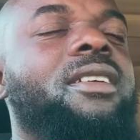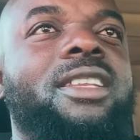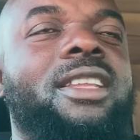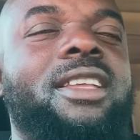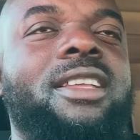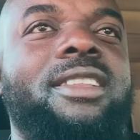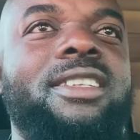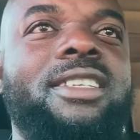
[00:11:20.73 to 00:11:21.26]

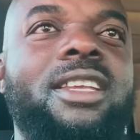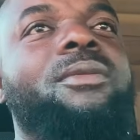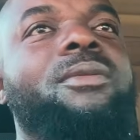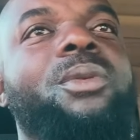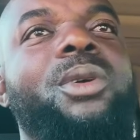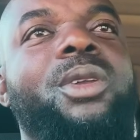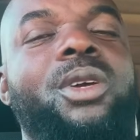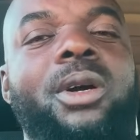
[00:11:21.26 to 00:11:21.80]
They said, oh, we're
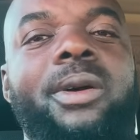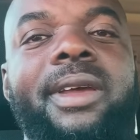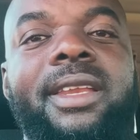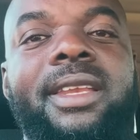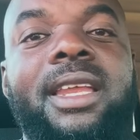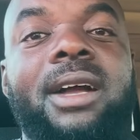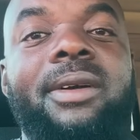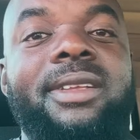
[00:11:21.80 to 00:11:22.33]
going to go
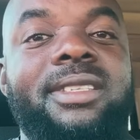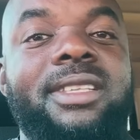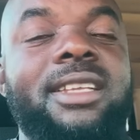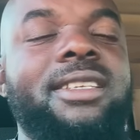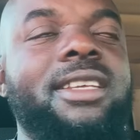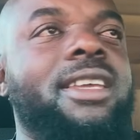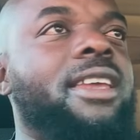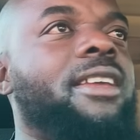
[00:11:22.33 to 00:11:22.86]
ahead now and start
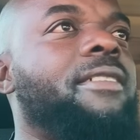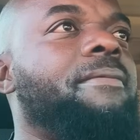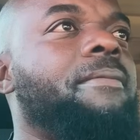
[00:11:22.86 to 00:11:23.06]
digging.